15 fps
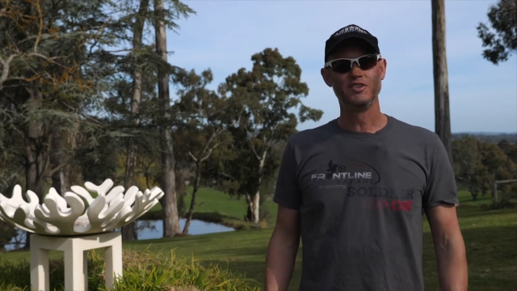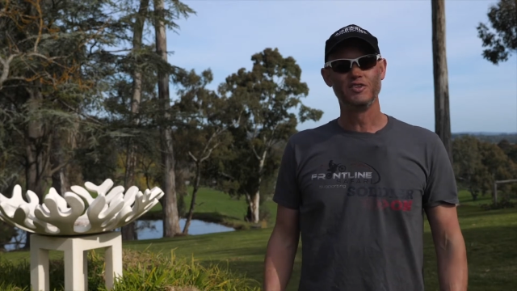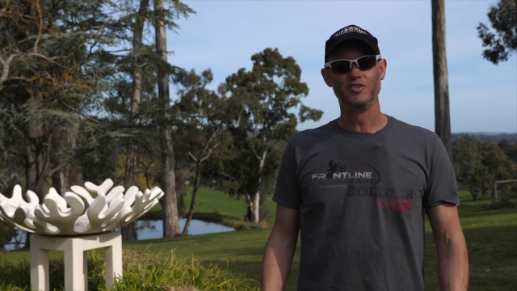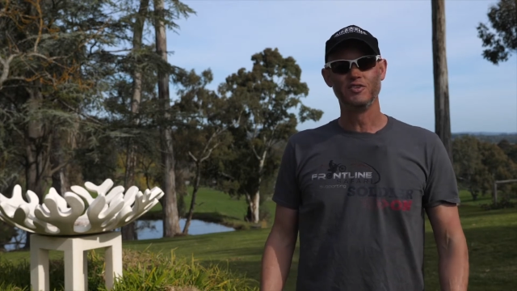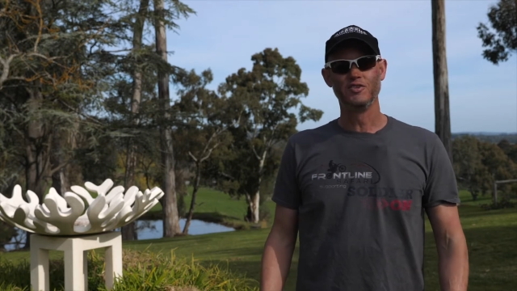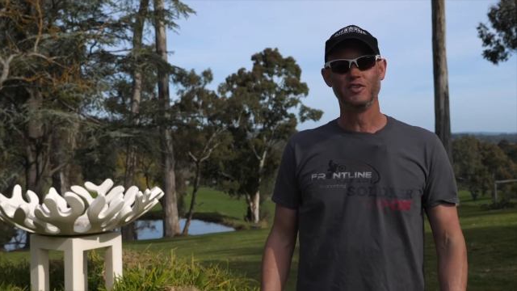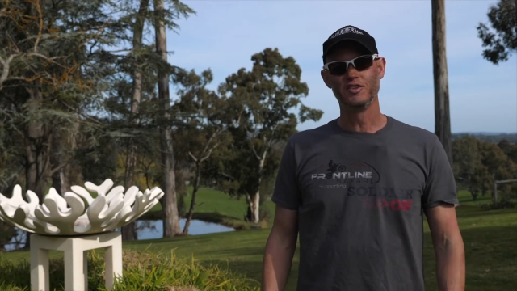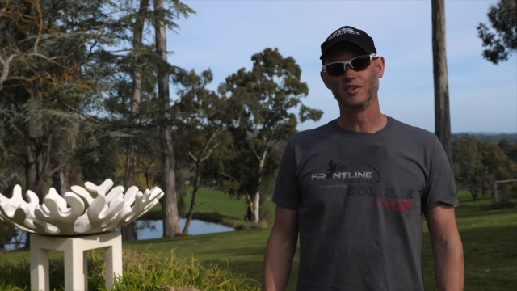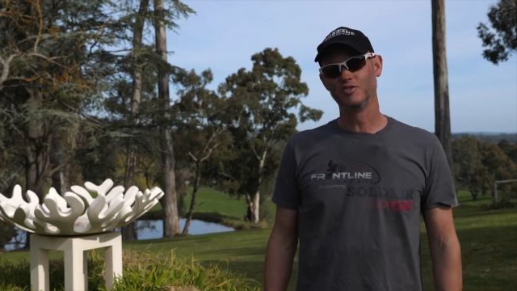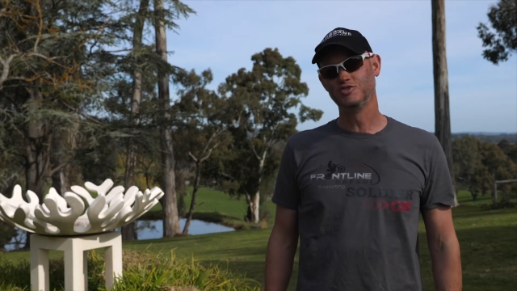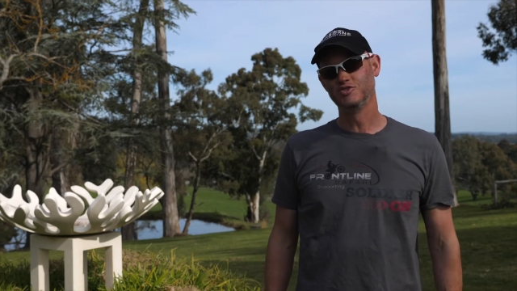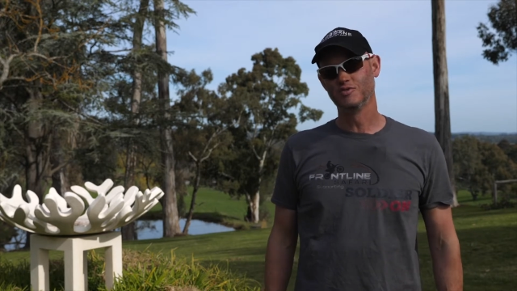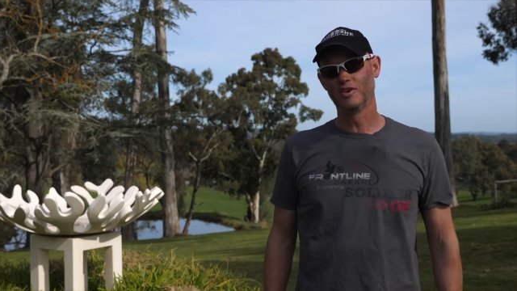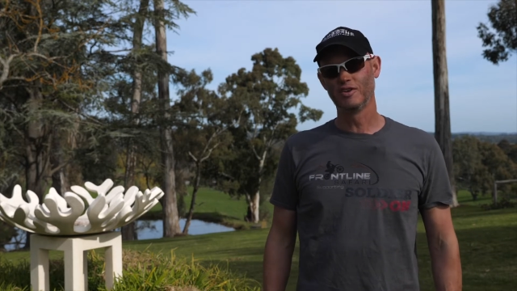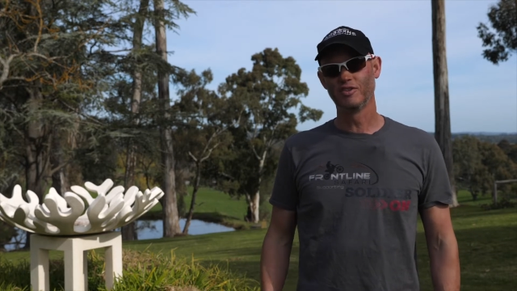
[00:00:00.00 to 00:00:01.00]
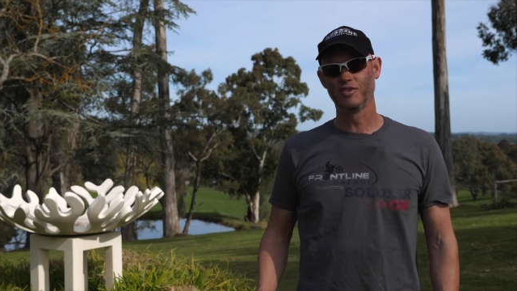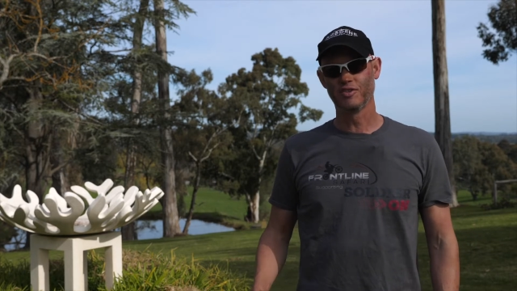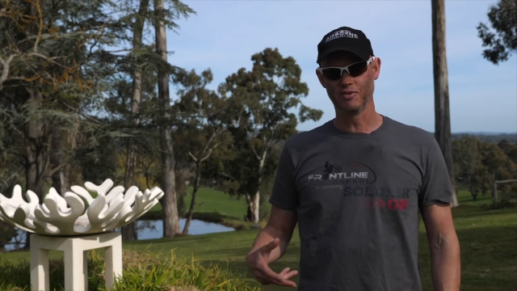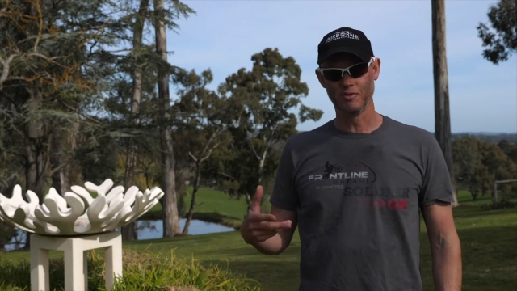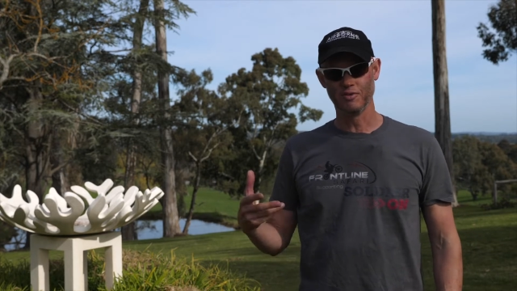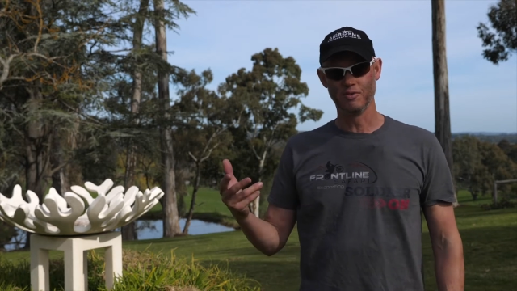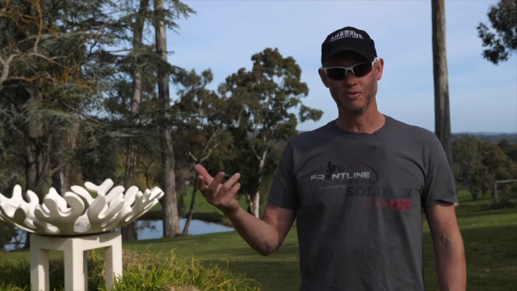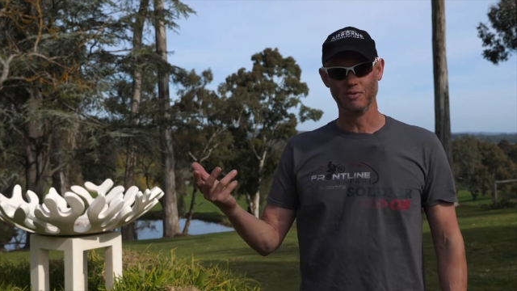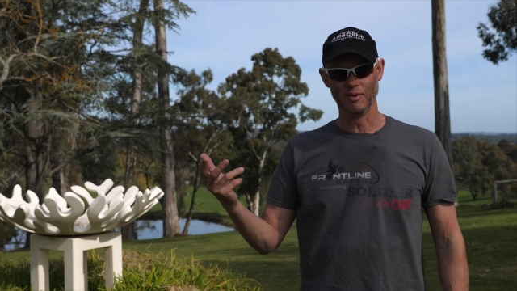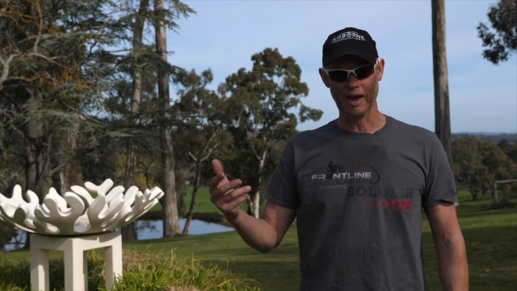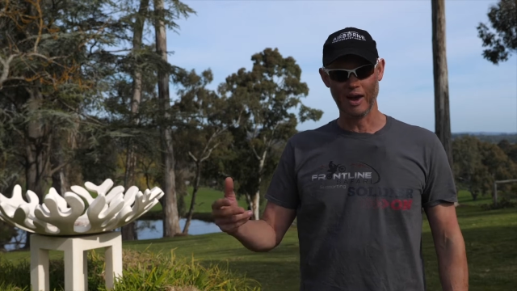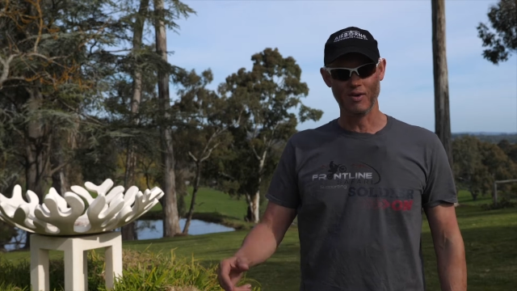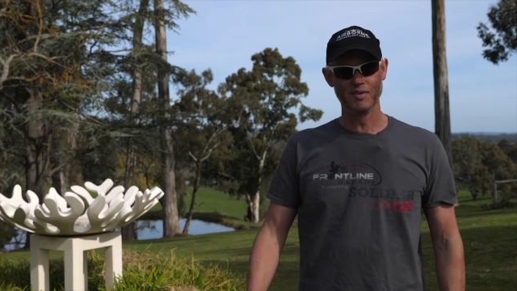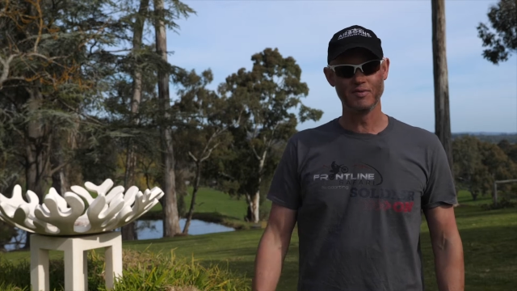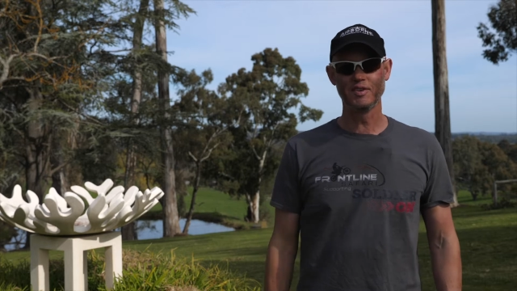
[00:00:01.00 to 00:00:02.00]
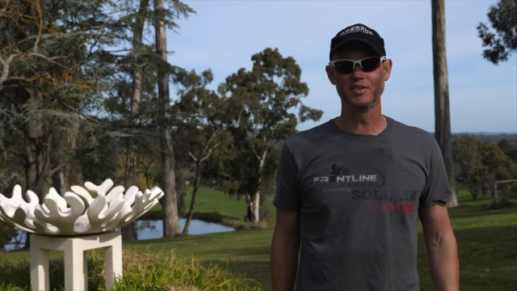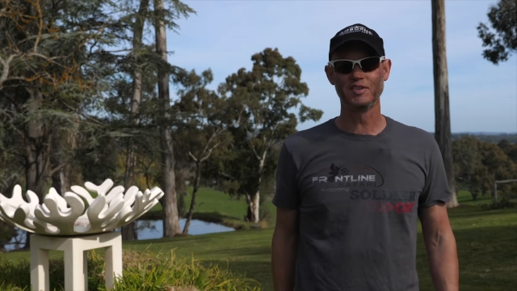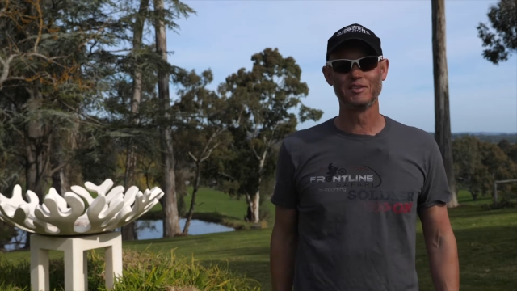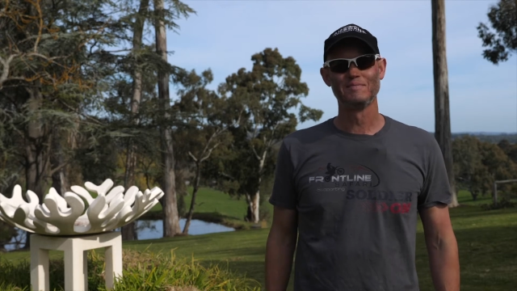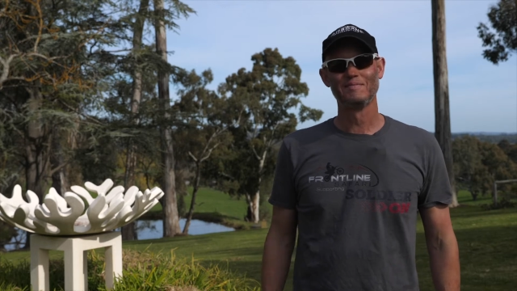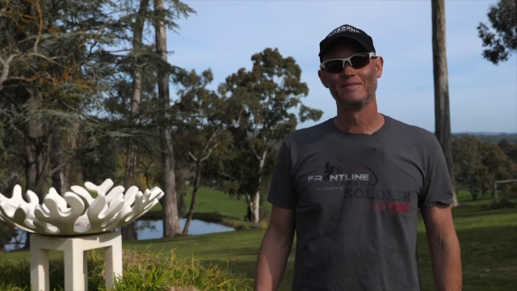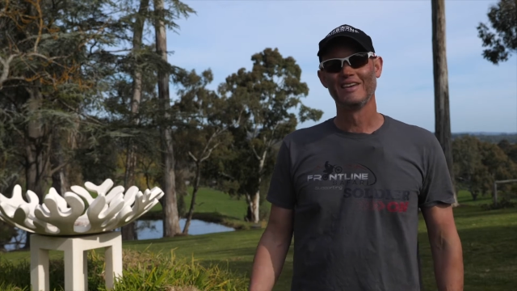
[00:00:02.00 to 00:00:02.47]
to Soldier On through our efforts.